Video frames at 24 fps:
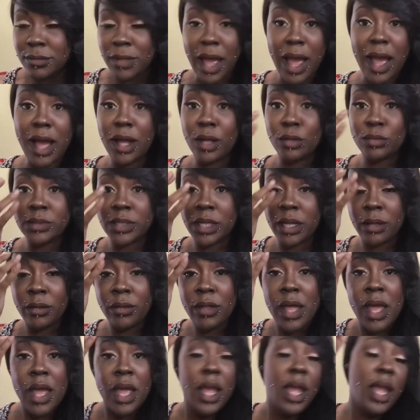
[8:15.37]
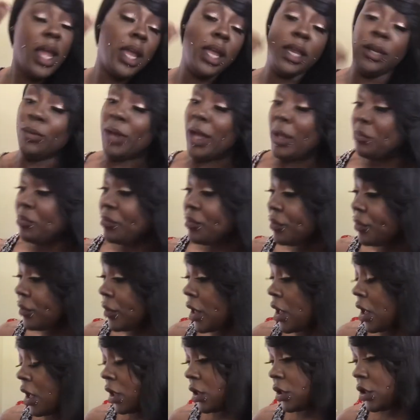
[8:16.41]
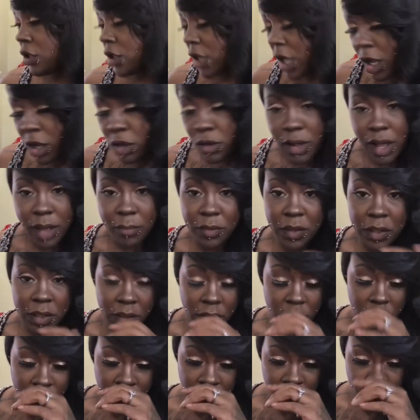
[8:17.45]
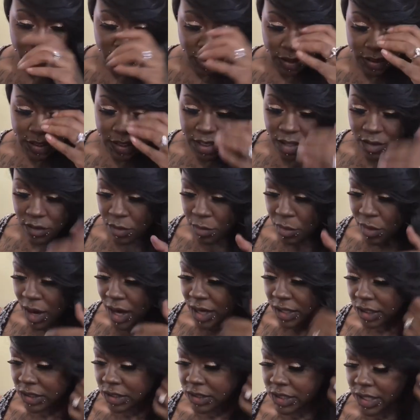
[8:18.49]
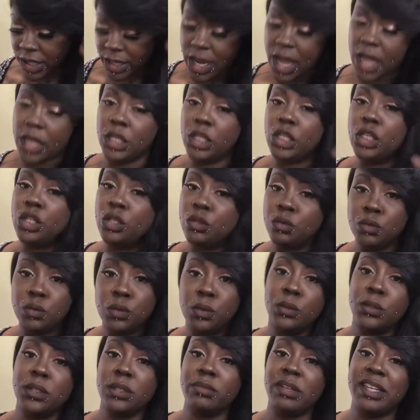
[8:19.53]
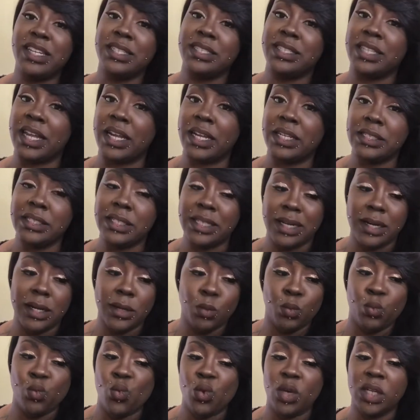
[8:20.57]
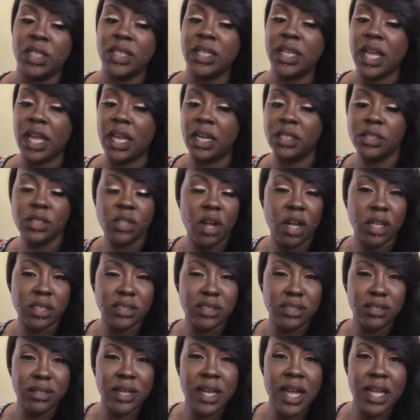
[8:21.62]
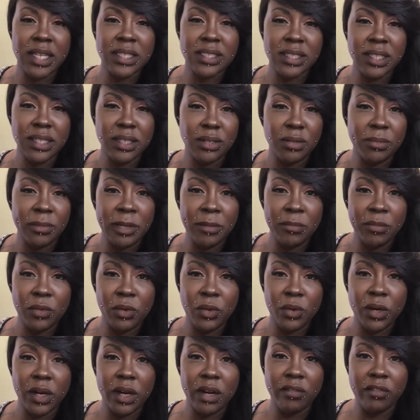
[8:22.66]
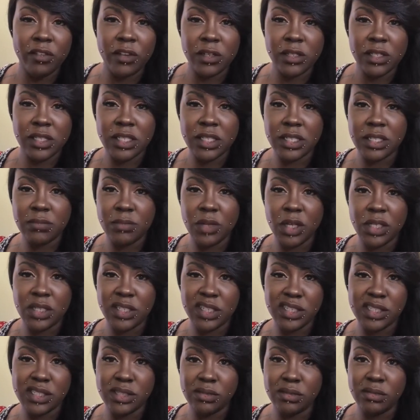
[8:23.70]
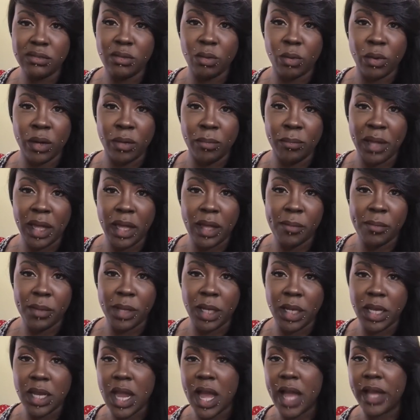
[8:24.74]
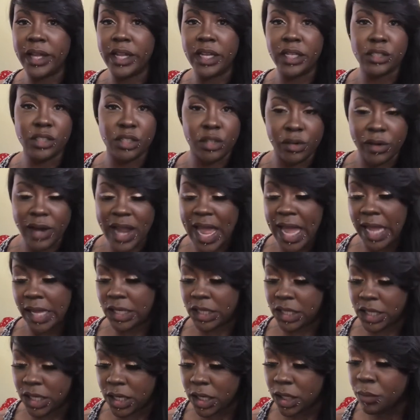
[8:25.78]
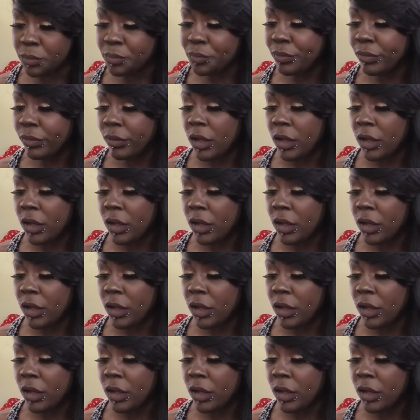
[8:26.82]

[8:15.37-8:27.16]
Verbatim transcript: I hope so. Anyway, so I'm going to go through a list of the products that I use because like I said, I want to kind of talk to you guys a little bit more versus me just throwing on makeup and not interacting.